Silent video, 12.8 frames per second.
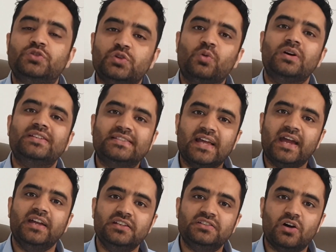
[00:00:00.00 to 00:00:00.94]
So towards
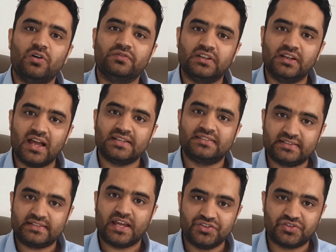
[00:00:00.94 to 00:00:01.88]
the end of the last
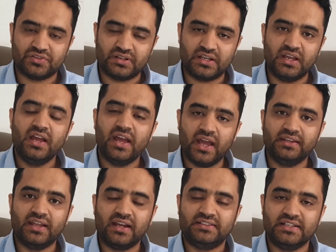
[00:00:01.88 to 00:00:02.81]
century,
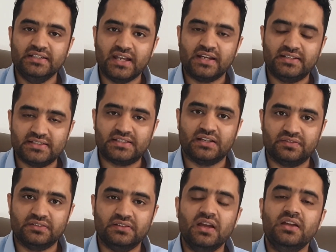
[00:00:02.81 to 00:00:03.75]
in
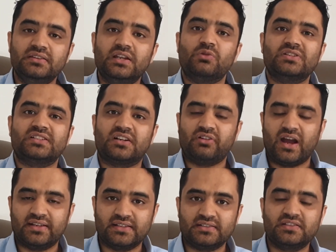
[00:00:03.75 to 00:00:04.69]
1997, there was a
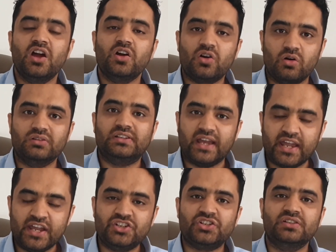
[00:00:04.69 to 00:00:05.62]
crisis called
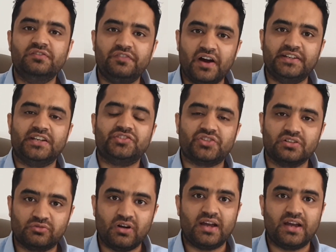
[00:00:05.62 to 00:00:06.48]
the Asian financial